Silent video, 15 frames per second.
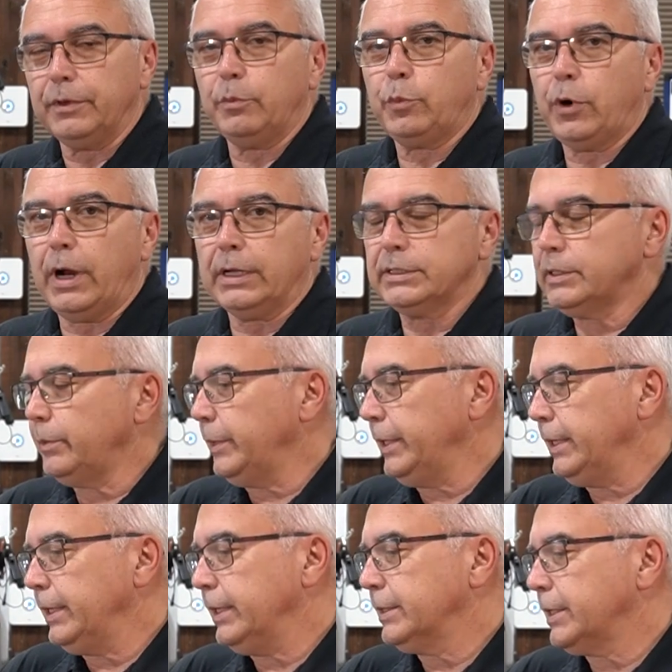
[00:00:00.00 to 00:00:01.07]
the
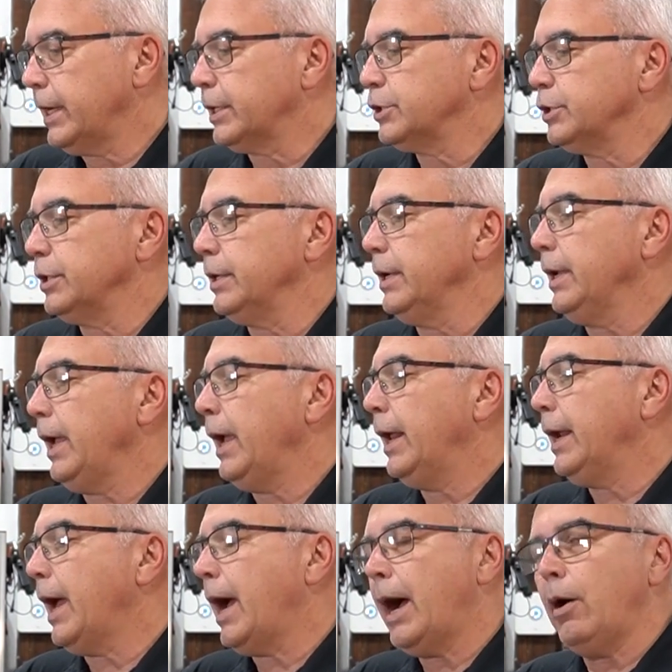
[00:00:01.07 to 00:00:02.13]
proximity detection
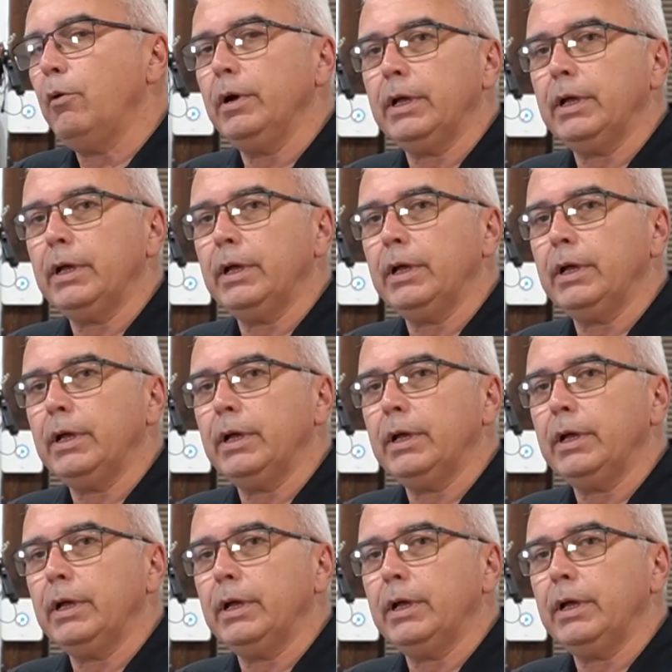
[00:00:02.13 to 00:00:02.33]
and how